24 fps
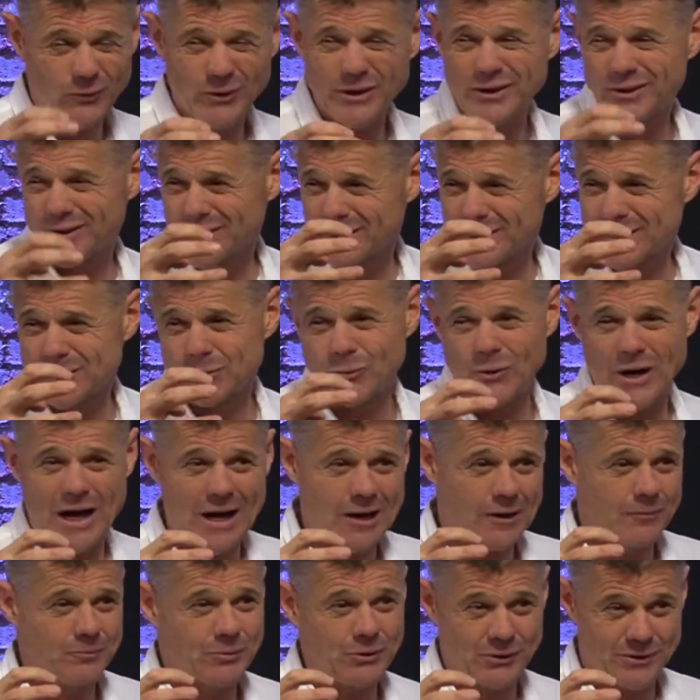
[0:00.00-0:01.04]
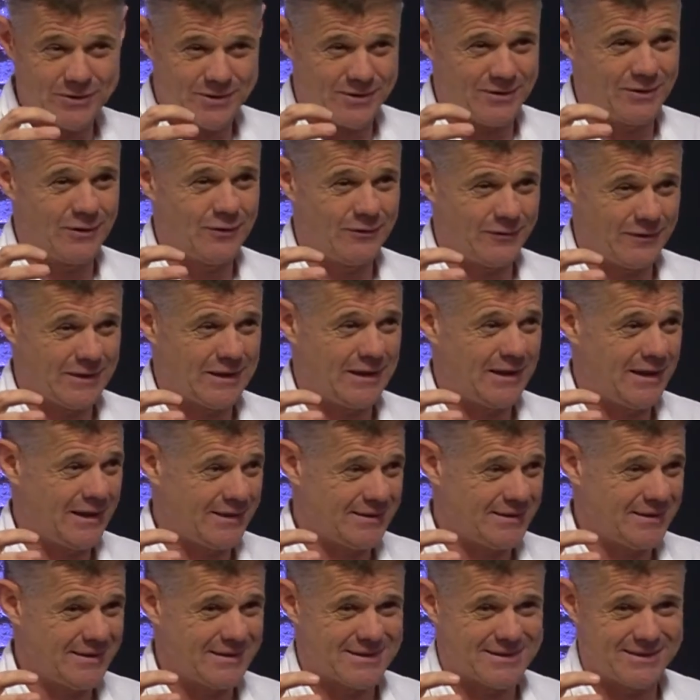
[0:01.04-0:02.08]
with this wow person you're
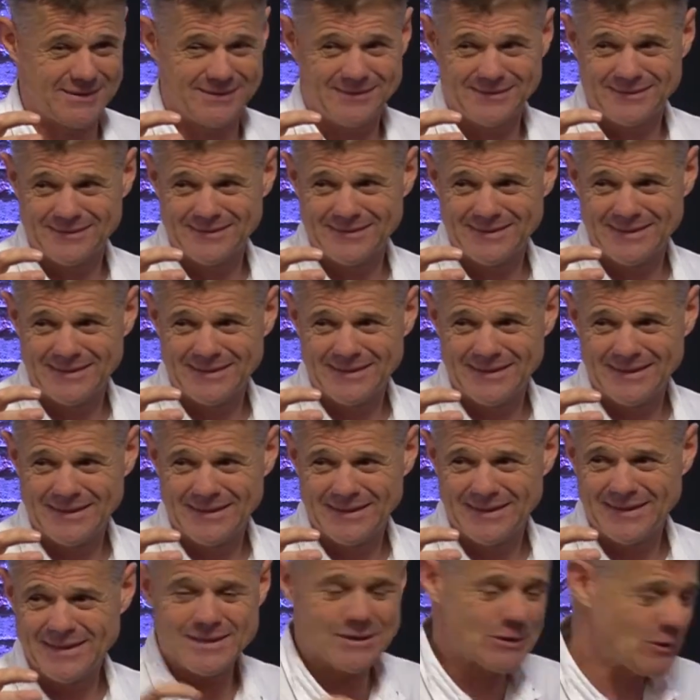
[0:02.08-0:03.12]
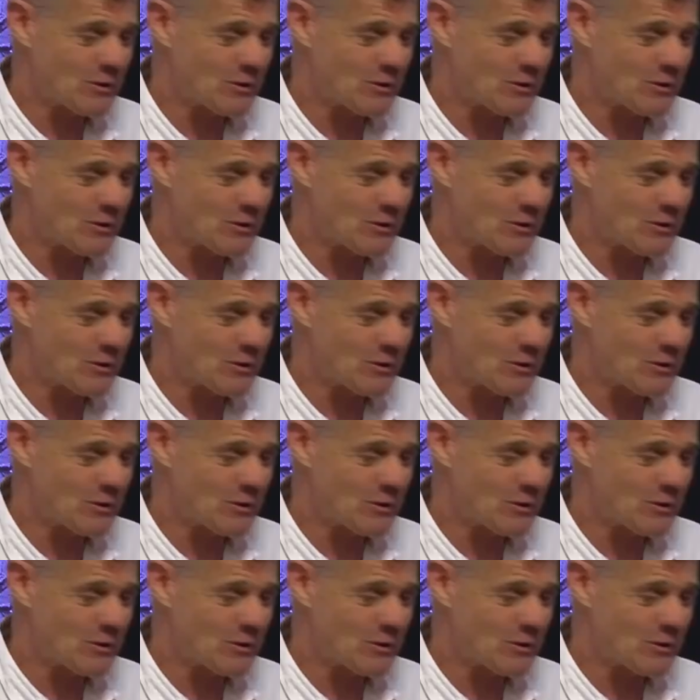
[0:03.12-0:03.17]
connecting to. It's